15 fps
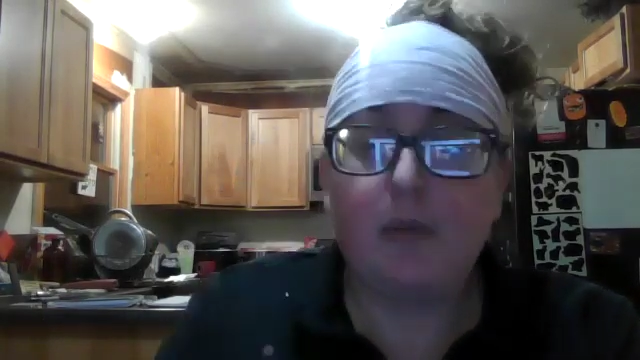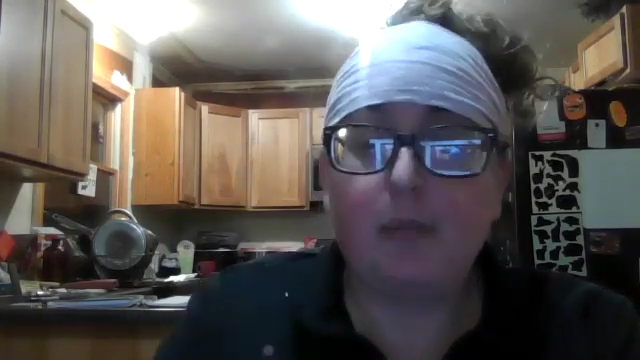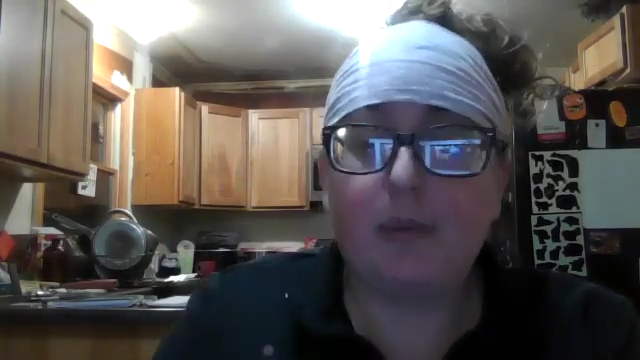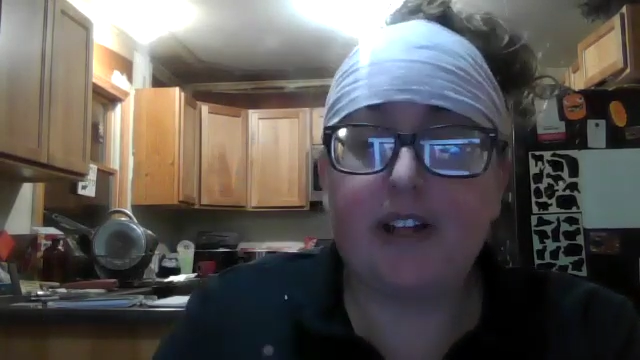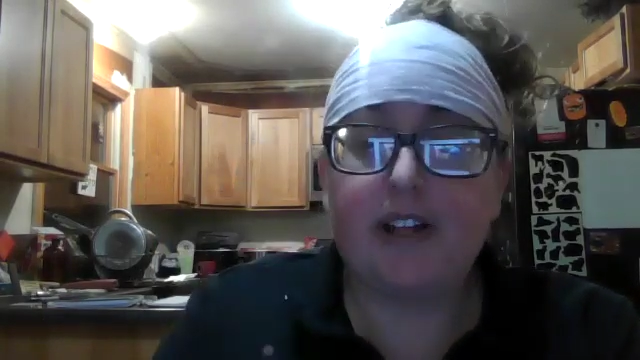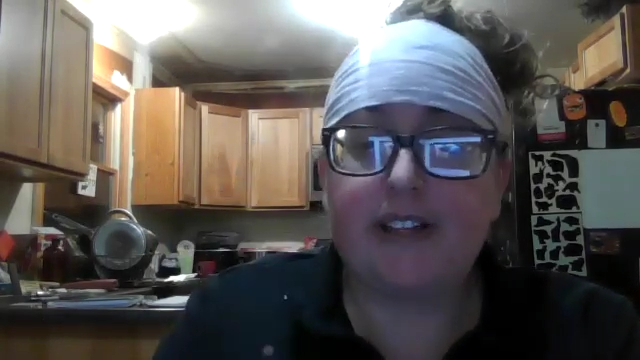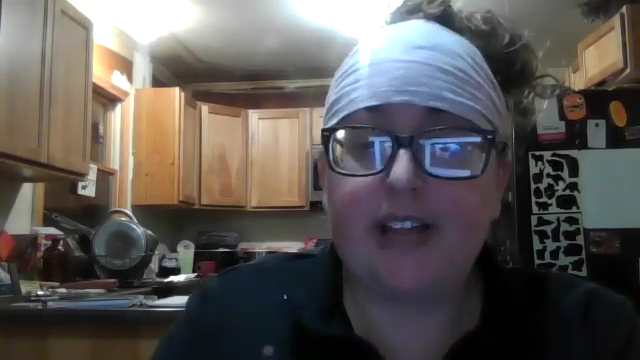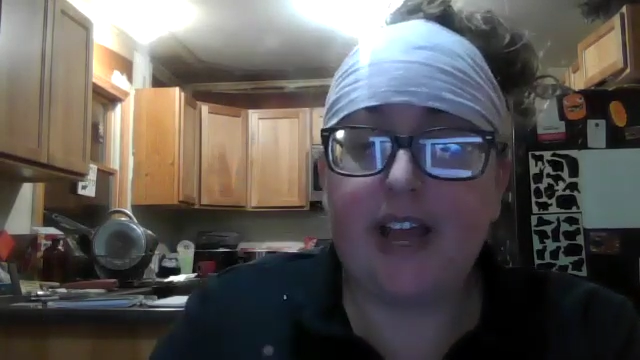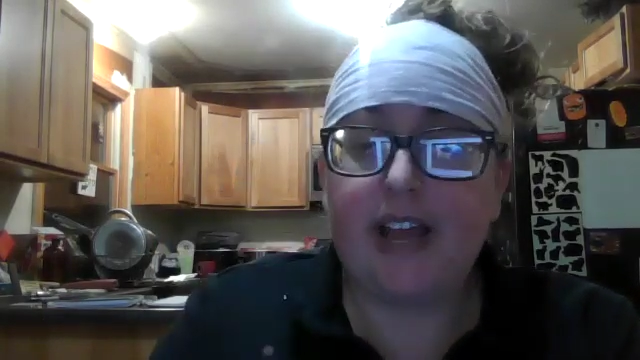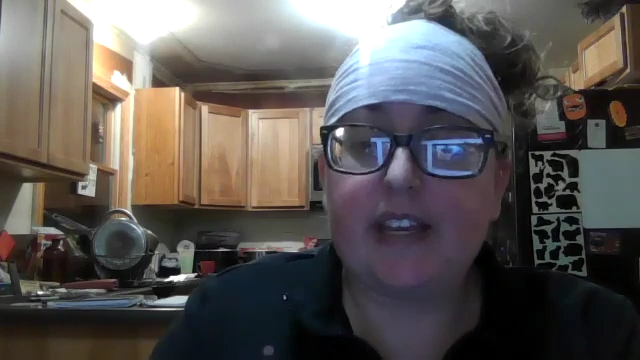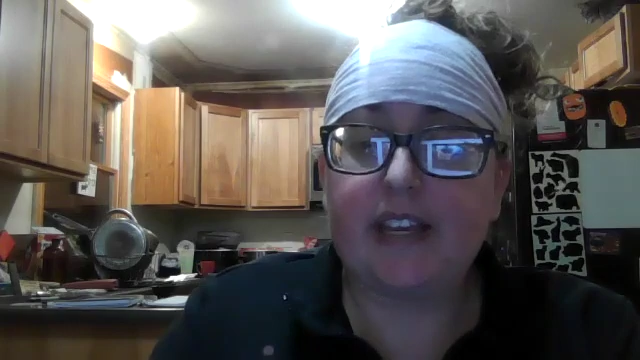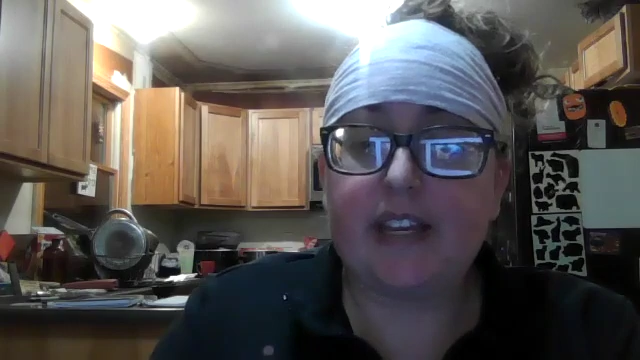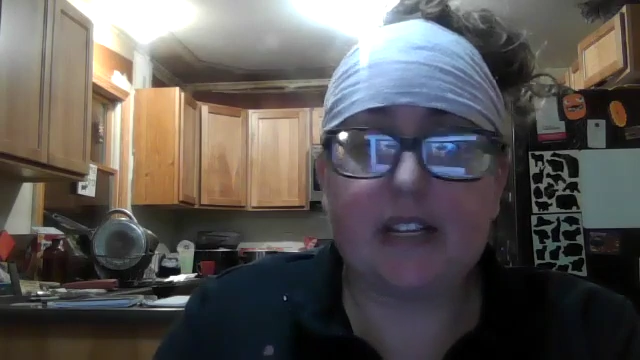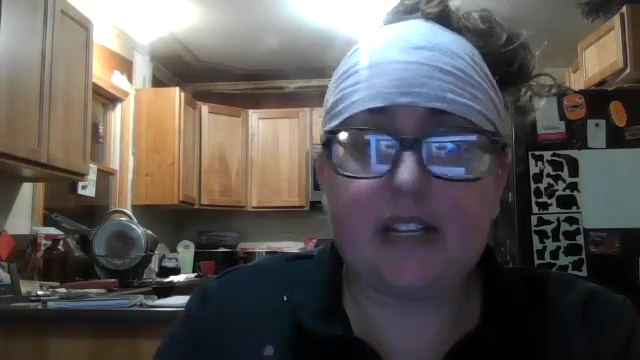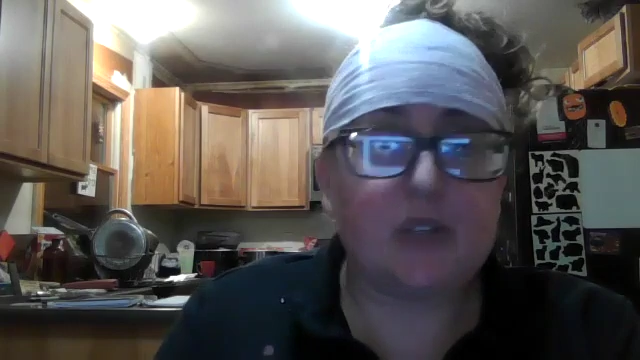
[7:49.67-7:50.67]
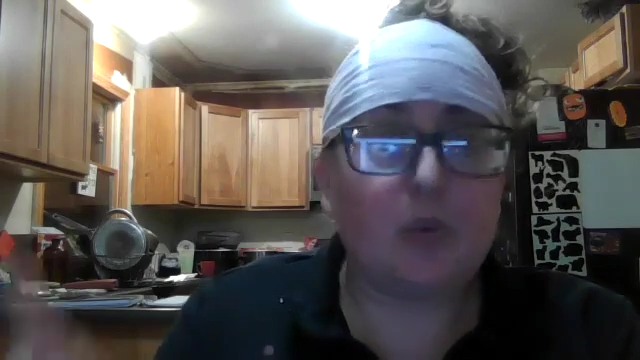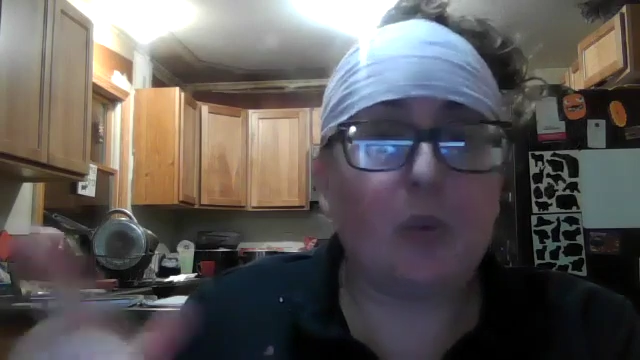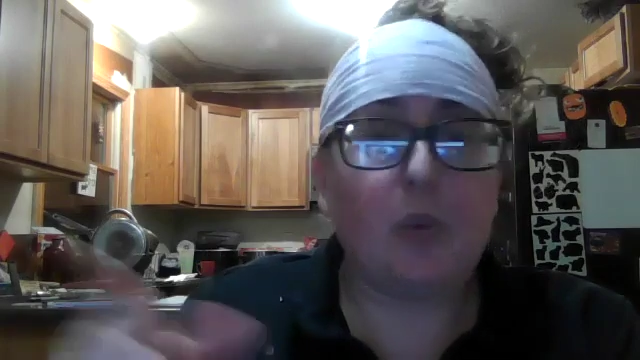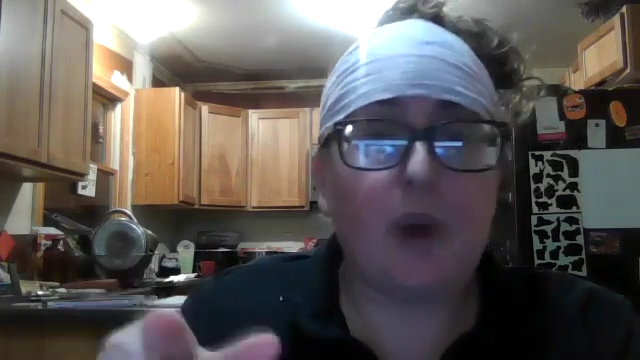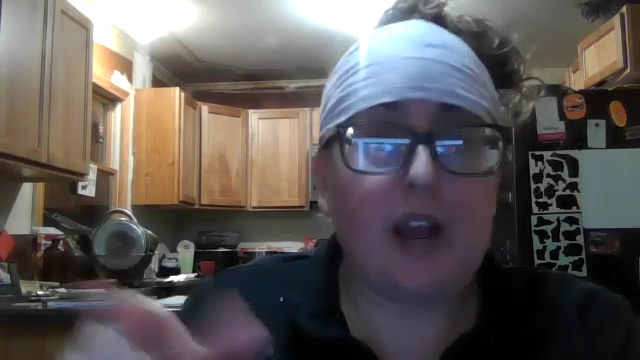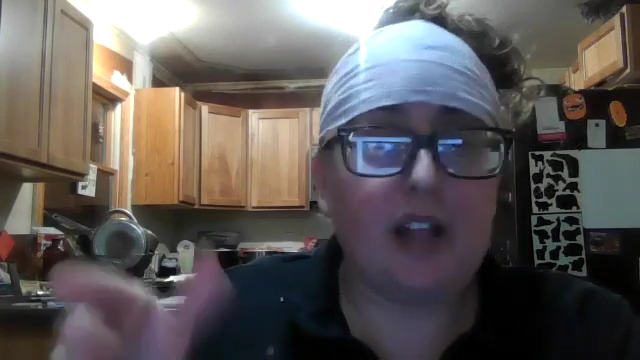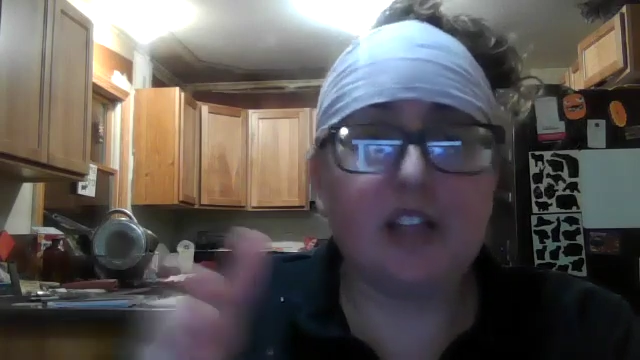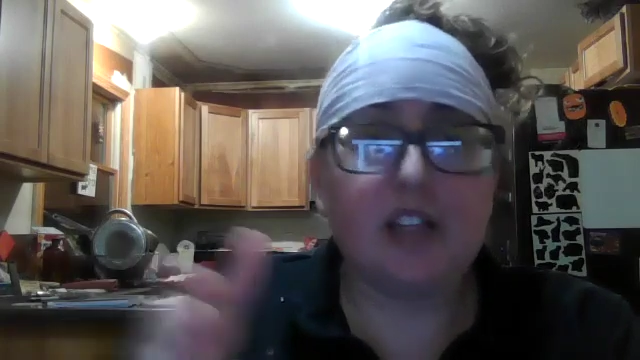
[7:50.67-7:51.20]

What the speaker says: but that gets well